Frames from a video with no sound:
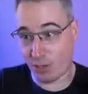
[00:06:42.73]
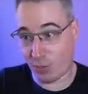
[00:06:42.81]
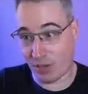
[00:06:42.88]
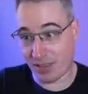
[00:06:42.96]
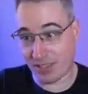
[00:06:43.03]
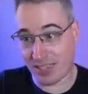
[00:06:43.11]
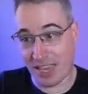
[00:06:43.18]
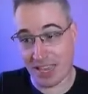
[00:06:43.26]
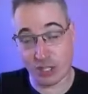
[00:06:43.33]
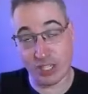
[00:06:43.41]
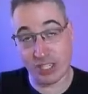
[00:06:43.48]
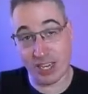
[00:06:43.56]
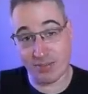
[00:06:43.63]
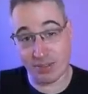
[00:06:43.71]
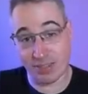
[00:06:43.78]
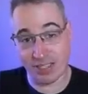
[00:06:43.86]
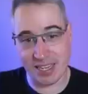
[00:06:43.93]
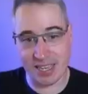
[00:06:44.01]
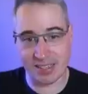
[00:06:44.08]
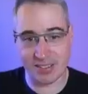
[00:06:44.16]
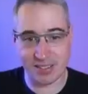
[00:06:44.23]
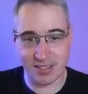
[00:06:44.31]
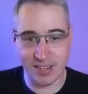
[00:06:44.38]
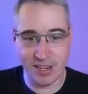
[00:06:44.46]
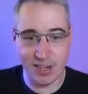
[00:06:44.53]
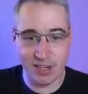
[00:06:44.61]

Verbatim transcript: I don't want this to actually cover the text.